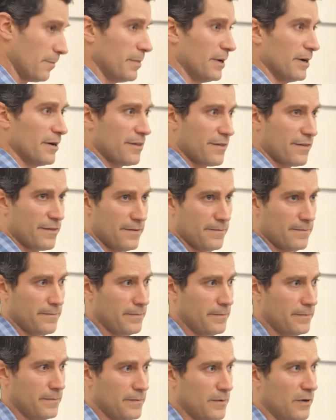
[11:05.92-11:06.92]
birth
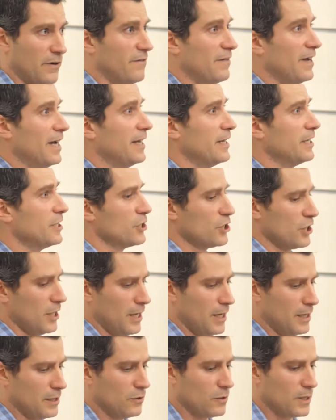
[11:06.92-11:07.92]
of any
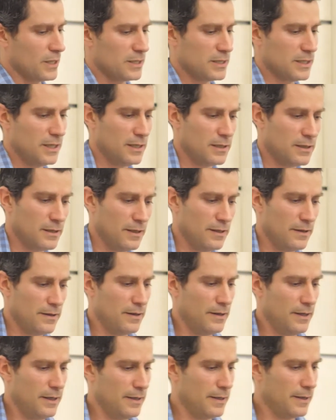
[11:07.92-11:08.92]
child. You can see it
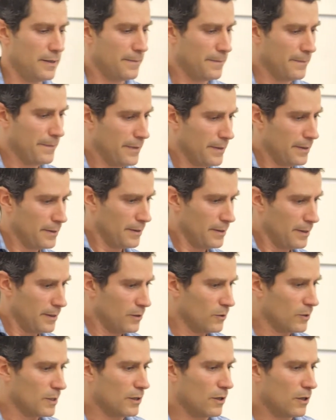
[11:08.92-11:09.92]

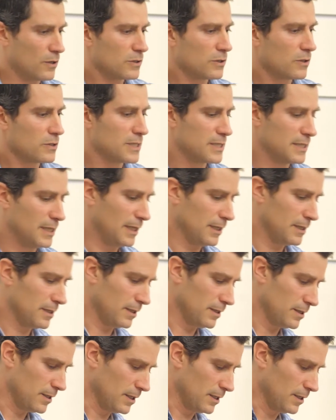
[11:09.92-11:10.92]
you can also see it
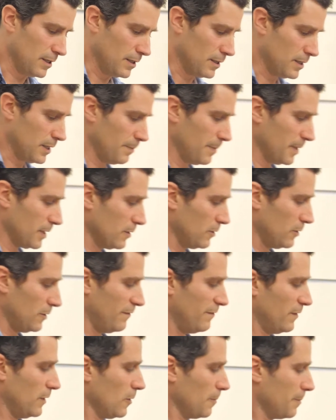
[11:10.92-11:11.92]
in the typically
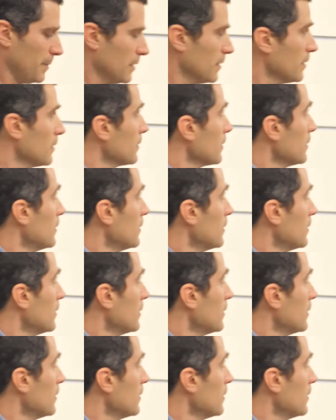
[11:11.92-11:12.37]
developing